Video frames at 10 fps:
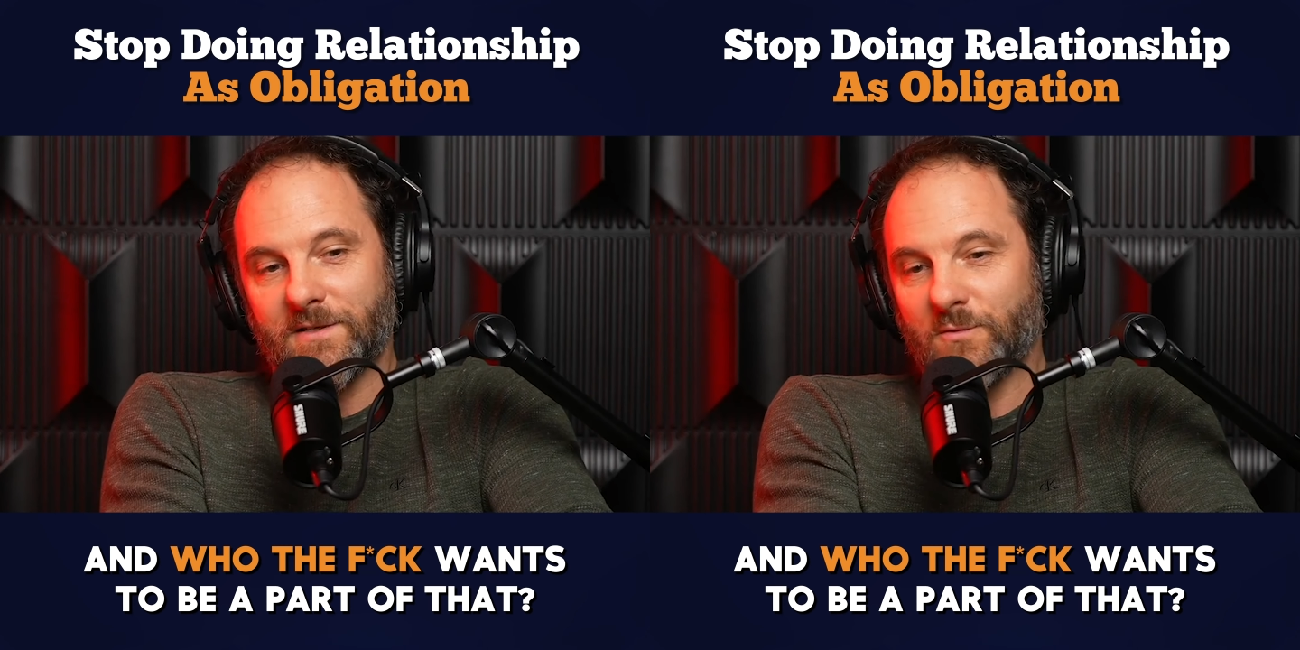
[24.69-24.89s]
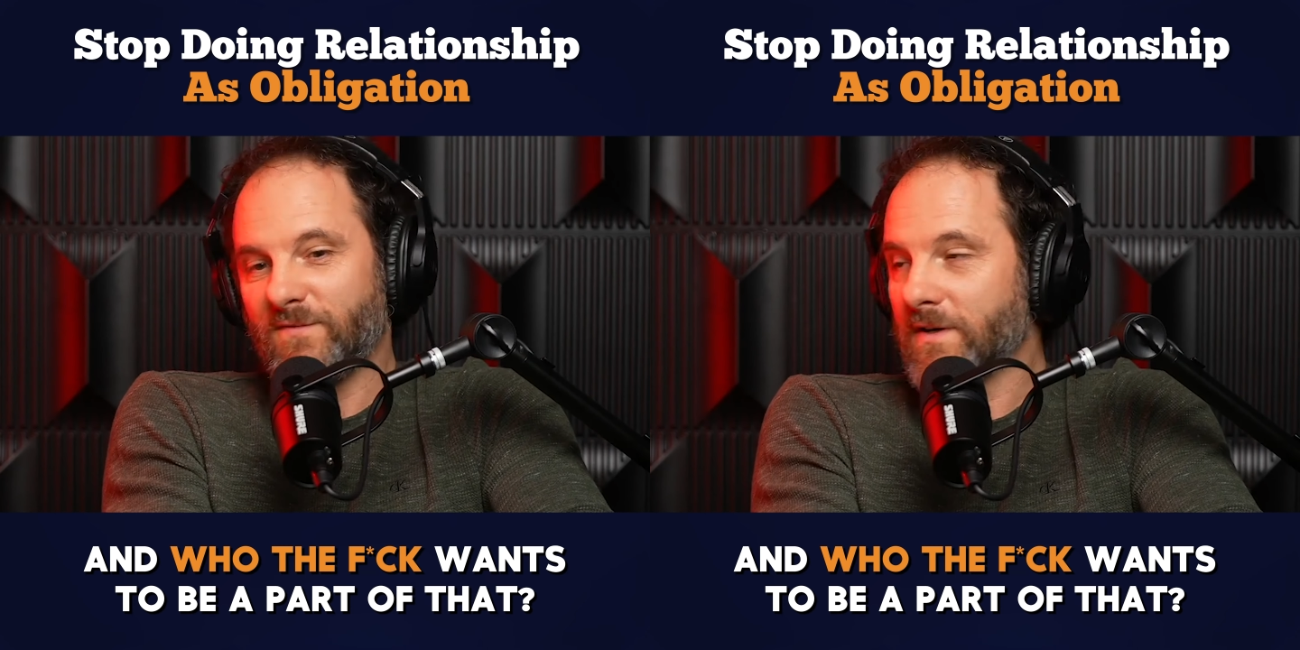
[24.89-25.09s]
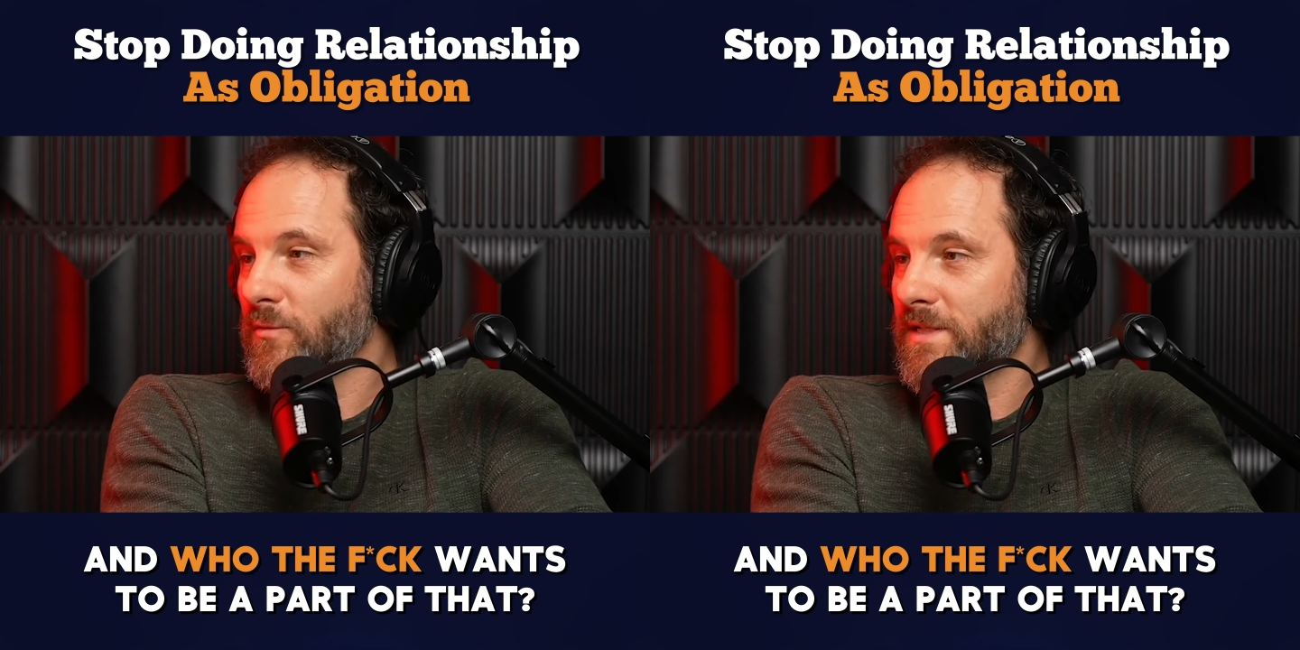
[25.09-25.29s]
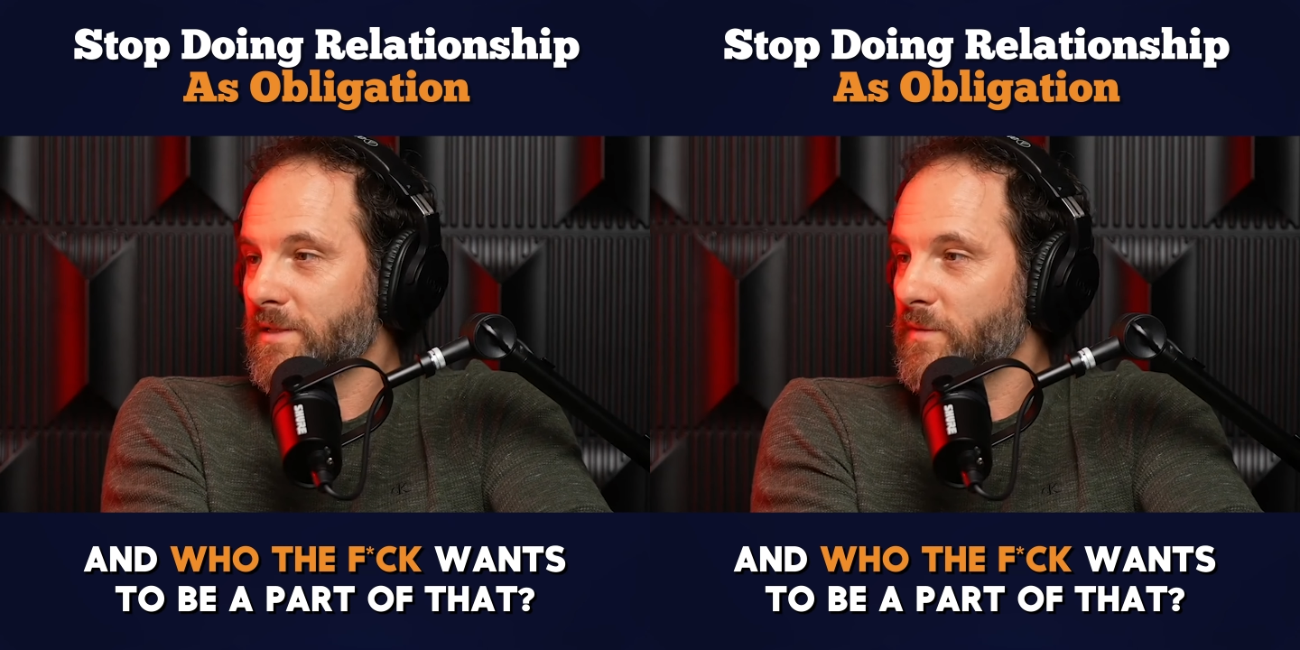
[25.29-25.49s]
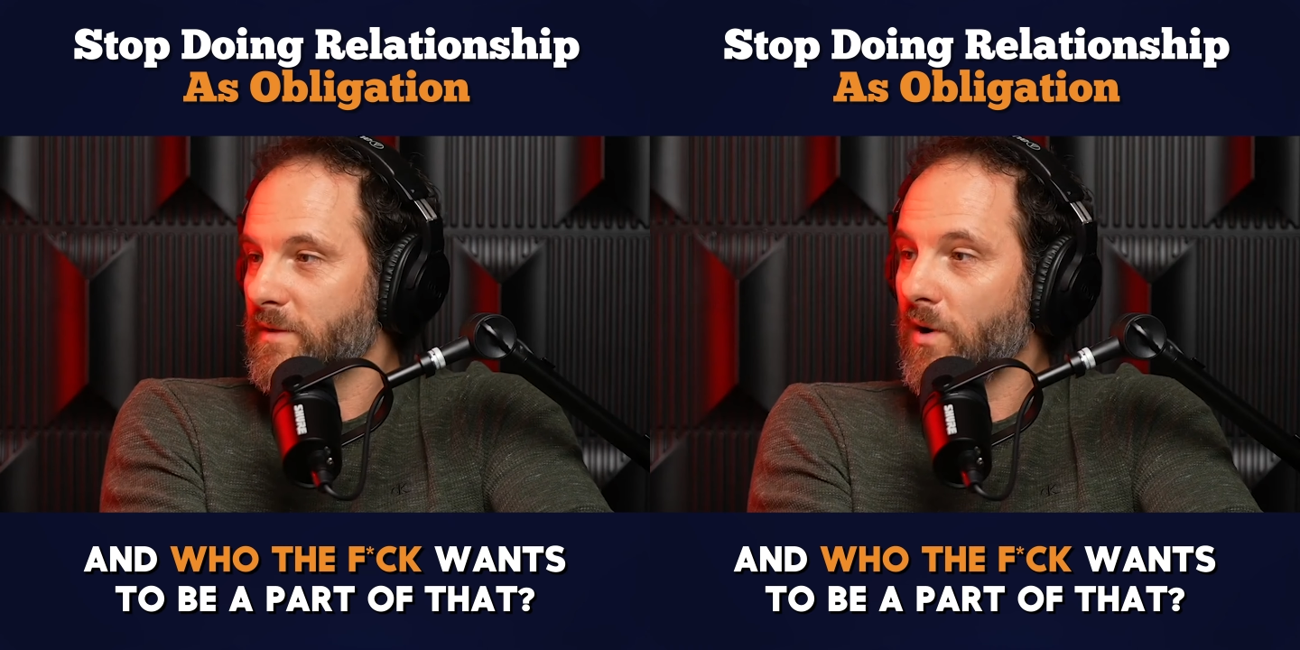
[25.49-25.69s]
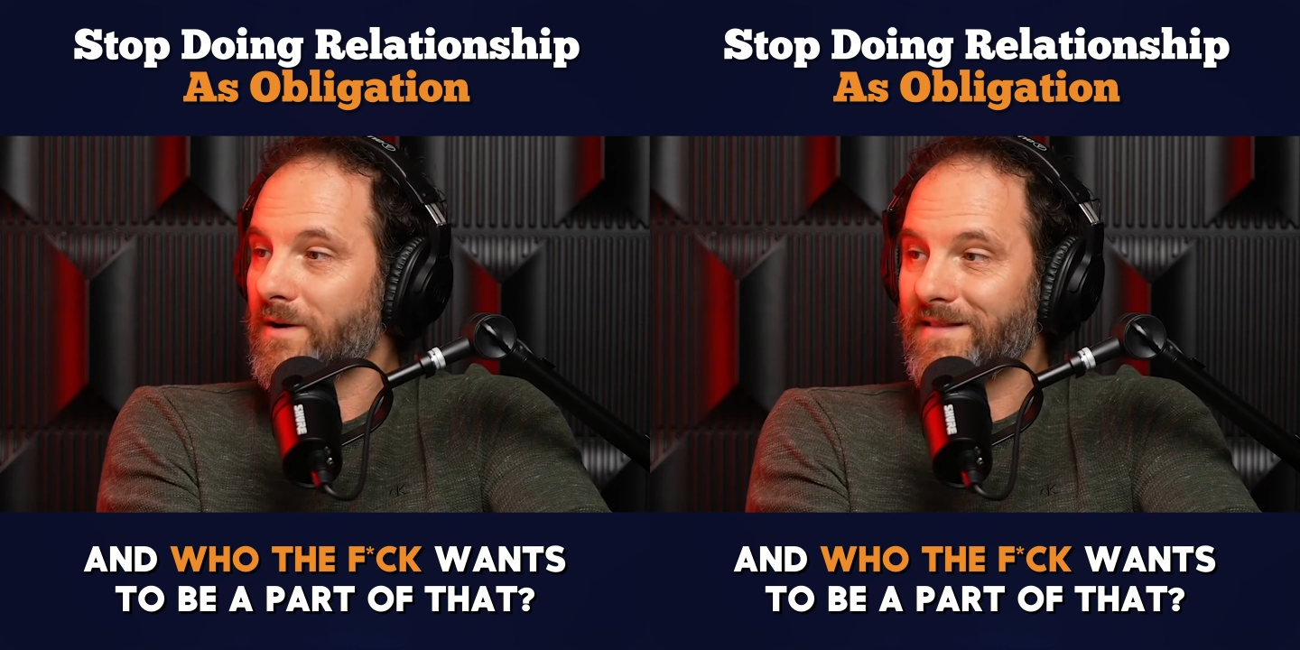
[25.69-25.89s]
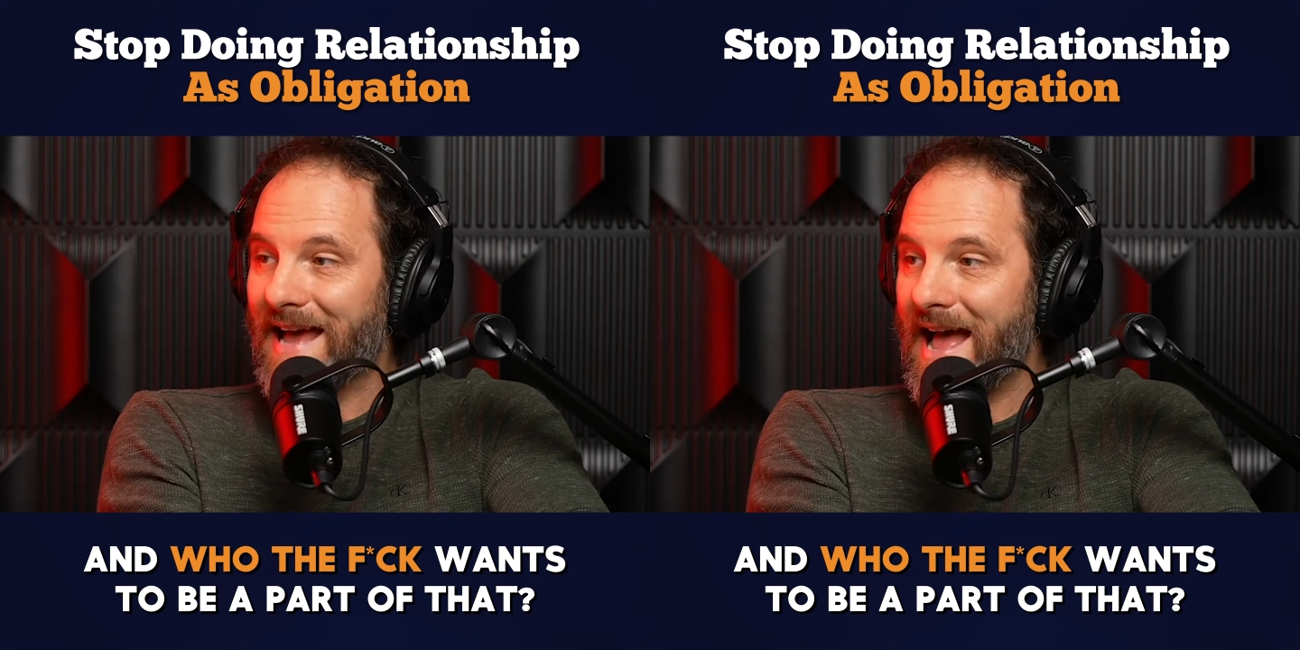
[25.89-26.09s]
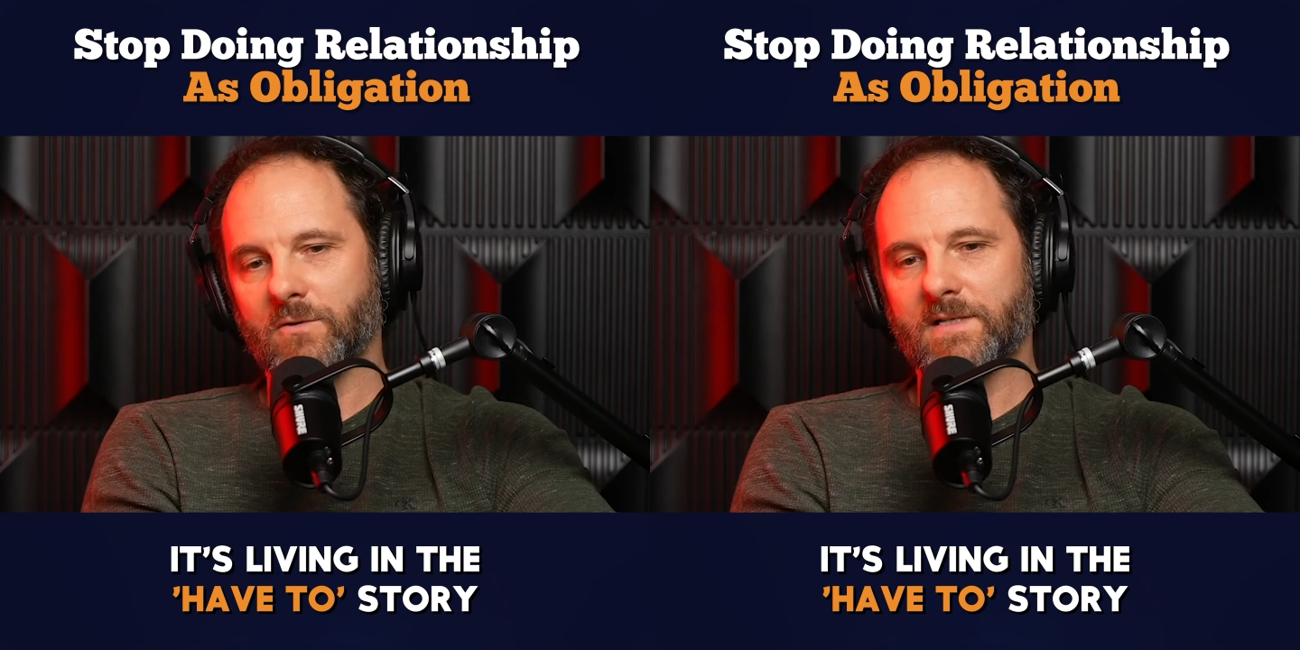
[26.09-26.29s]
And who the fuck wants to be a part of that?